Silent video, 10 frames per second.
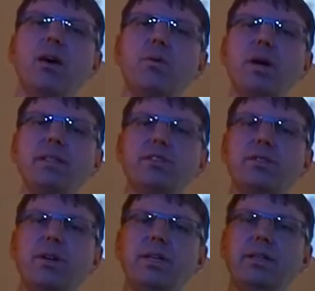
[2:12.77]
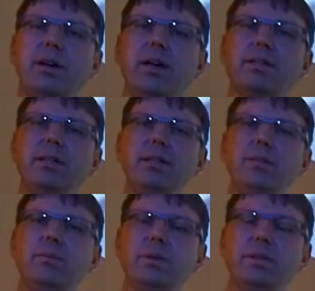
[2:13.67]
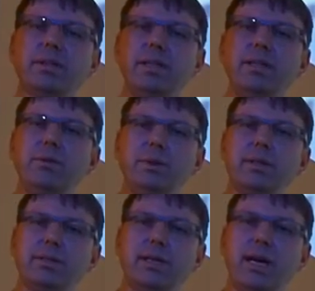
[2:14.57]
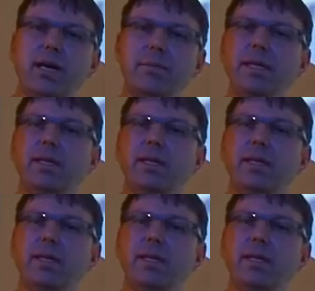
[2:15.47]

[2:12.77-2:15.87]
what is going on in the world in real time,